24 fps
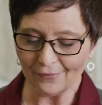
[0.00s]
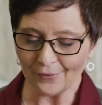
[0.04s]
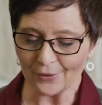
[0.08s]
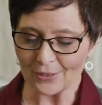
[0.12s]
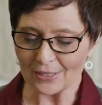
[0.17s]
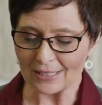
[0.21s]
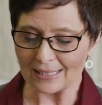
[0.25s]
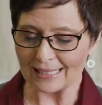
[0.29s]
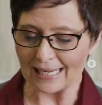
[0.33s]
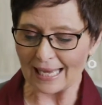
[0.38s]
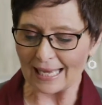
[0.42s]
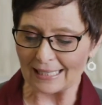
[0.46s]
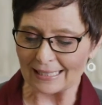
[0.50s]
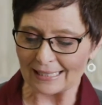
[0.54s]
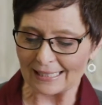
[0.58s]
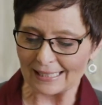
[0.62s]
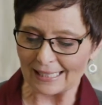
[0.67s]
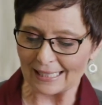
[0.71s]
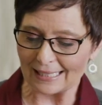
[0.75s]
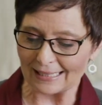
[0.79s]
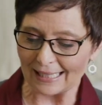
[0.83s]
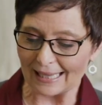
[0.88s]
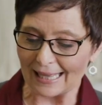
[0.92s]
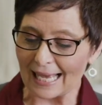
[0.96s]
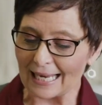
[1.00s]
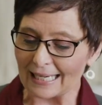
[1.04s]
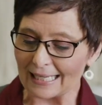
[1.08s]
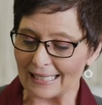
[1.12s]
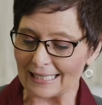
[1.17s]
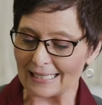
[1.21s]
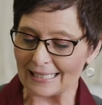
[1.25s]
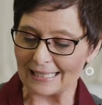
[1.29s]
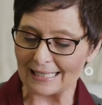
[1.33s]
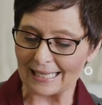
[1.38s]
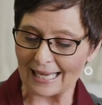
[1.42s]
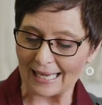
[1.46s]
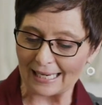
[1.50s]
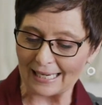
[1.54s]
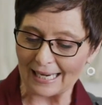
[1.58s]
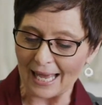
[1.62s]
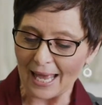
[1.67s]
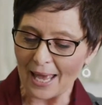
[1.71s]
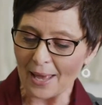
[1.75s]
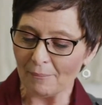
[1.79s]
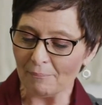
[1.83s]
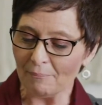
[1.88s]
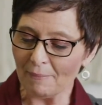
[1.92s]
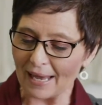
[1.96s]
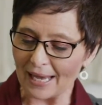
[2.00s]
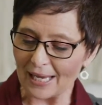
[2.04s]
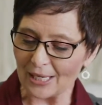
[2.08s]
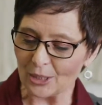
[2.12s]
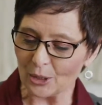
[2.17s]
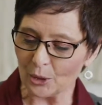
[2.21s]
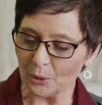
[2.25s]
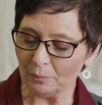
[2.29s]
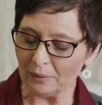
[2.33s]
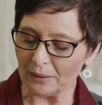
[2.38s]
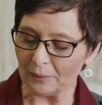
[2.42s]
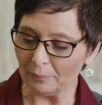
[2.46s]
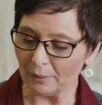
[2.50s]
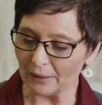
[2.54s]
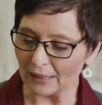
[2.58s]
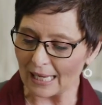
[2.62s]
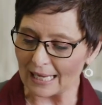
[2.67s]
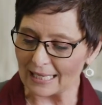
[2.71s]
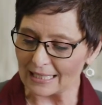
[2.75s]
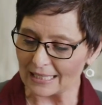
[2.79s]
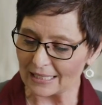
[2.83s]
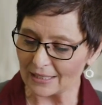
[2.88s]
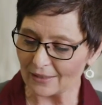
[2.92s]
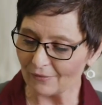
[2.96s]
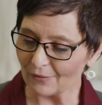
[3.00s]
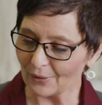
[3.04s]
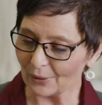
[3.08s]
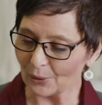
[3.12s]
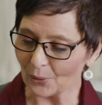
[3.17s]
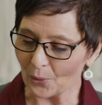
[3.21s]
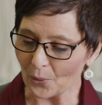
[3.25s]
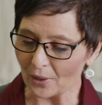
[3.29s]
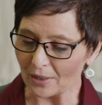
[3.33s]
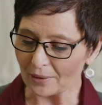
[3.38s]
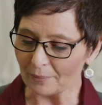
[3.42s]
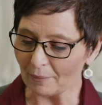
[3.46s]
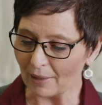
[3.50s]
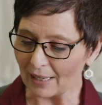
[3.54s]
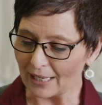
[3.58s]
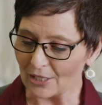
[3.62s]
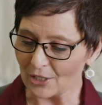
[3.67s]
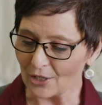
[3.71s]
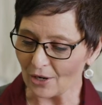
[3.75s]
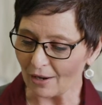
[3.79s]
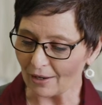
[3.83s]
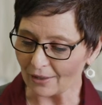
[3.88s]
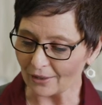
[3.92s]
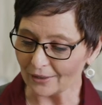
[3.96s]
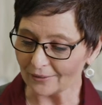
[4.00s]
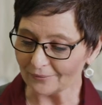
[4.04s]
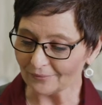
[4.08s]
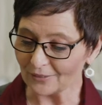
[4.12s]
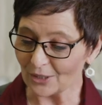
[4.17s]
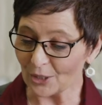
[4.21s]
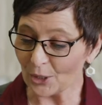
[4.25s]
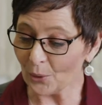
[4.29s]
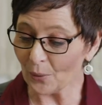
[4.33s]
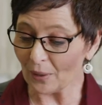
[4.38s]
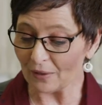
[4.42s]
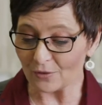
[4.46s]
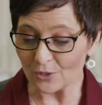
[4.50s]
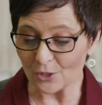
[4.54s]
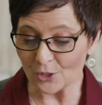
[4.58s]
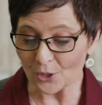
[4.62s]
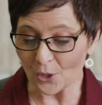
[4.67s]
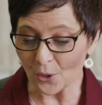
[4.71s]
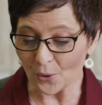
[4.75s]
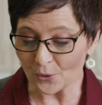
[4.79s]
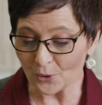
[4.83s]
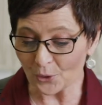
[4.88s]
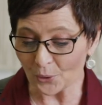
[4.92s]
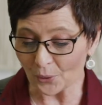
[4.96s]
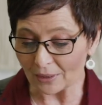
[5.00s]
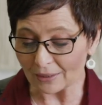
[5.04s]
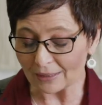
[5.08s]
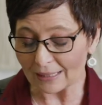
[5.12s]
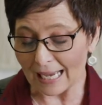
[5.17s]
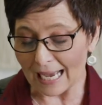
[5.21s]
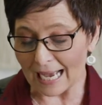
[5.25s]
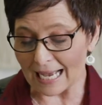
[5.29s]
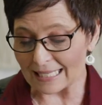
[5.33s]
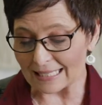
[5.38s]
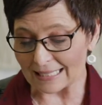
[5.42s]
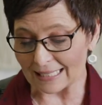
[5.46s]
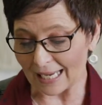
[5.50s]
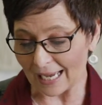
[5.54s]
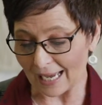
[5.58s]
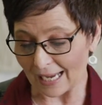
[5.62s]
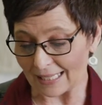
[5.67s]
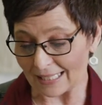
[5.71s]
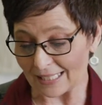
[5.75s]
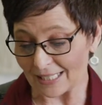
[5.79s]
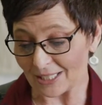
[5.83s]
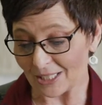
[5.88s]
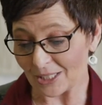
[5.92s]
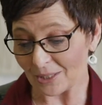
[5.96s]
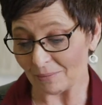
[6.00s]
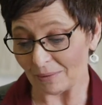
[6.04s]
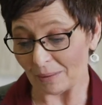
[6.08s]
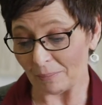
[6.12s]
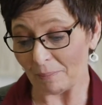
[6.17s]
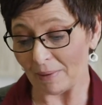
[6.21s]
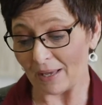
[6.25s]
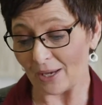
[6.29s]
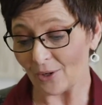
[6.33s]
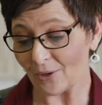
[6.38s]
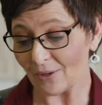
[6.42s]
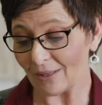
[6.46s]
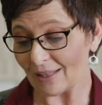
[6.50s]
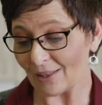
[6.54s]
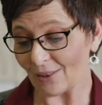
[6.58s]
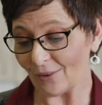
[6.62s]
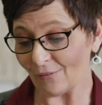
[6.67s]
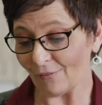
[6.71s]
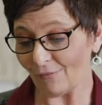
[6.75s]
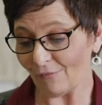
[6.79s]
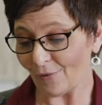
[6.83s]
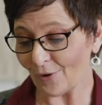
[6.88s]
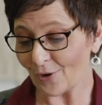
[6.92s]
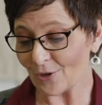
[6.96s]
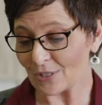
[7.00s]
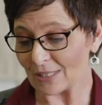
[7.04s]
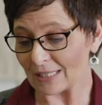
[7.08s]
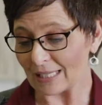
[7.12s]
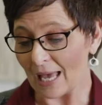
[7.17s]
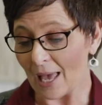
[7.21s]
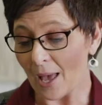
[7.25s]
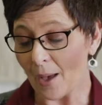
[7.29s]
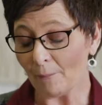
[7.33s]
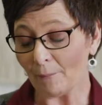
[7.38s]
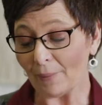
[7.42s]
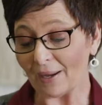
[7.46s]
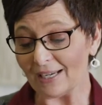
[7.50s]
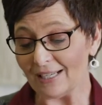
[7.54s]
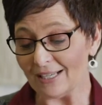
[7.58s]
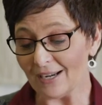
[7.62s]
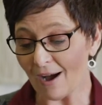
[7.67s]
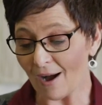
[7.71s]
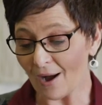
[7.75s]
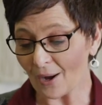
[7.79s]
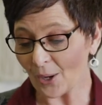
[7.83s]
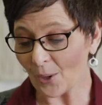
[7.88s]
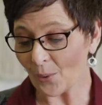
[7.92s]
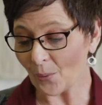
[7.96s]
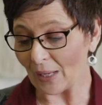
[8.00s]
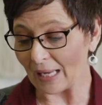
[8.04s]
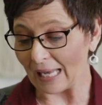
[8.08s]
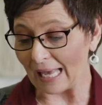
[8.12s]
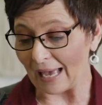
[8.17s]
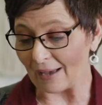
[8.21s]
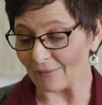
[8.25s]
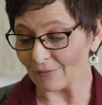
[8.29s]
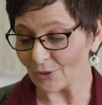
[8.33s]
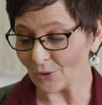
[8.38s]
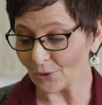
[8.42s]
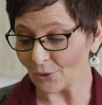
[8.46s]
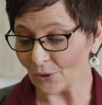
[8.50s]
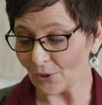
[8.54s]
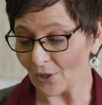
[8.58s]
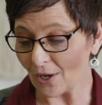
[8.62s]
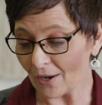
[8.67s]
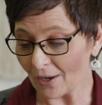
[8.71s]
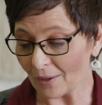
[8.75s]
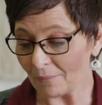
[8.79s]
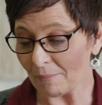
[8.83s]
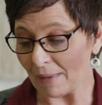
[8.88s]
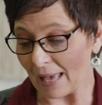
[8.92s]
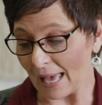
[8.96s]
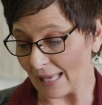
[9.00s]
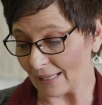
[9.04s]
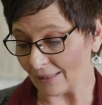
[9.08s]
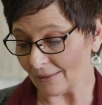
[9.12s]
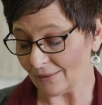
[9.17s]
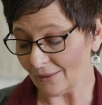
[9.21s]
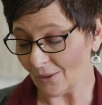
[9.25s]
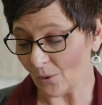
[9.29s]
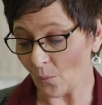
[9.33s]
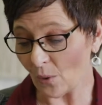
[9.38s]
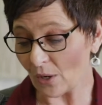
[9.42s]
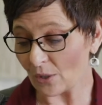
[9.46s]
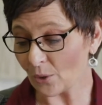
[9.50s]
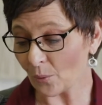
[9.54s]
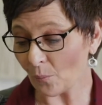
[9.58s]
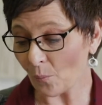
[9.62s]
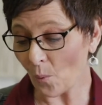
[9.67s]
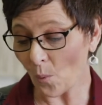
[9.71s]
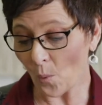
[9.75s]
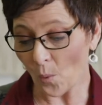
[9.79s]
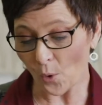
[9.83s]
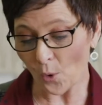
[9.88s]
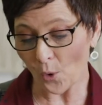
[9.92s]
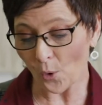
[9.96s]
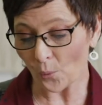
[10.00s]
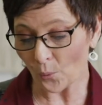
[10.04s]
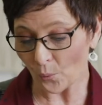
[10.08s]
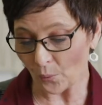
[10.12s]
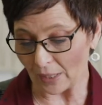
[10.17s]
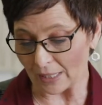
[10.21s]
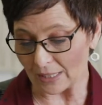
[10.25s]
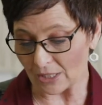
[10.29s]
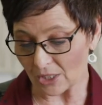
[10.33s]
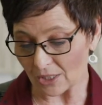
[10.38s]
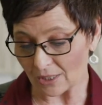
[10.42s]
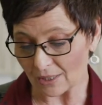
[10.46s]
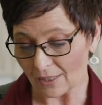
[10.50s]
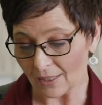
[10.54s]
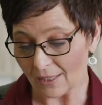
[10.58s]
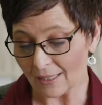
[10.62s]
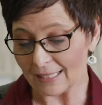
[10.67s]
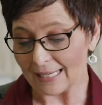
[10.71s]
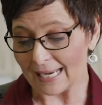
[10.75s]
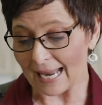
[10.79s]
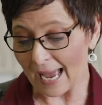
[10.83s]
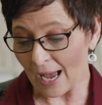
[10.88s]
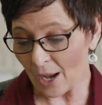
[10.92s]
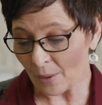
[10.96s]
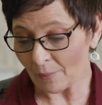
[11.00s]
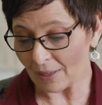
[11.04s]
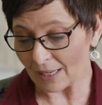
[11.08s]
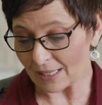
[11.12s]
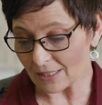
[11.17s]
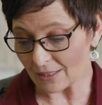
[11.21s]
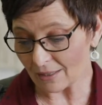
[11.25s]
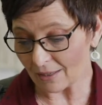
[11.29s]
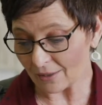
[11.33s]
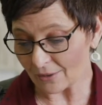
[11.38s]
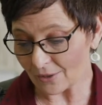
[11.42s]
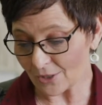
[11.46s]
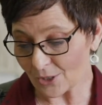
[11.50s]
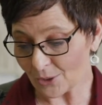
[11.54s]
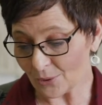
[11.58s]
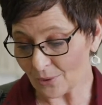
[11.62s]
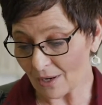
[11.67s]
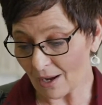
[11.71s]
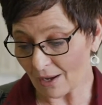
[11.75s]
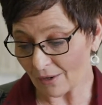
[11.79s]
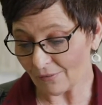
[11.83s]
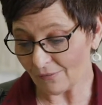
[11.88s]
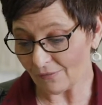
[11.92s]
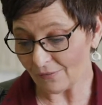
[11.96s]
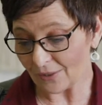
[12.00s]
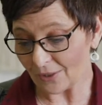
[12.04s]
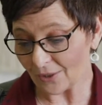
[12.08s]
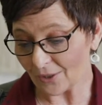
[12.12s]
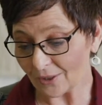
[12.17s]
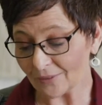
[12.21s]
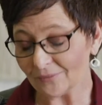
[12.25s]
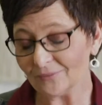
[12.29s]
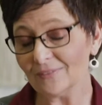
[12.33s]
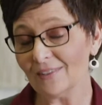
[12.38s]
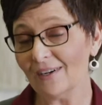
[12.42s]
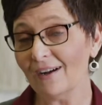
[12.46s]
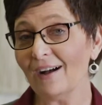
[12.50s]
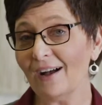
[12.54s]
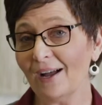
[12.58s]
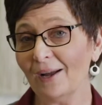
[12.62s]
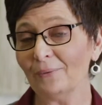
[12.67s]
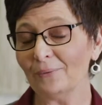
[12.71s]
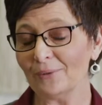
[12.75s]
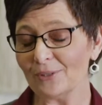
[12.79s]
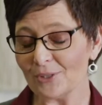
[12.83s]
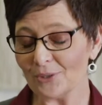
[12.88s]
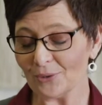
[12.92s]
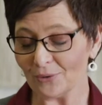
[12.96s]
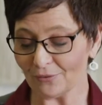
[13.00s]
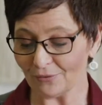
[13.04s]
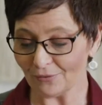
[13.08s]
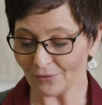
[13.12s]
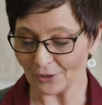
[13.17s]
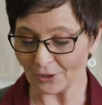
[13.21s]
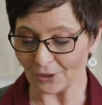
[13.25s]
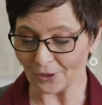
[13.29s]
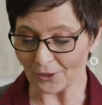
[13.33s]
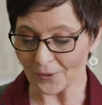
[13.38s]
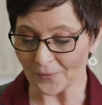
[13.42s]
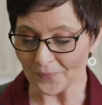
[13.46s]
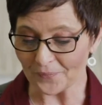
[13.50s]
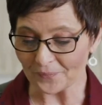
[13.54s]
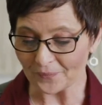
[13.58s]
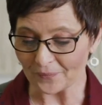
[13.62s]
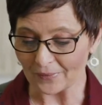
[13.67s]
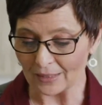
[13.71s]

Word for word: Verse 10 says, "Then he said, 'May you be blessed of the Lord, my daughter. You have shown your last kindness to be better than the first by not going after young men, whether poor or rich. Now, my daughter, do not fear. I will do for you.'"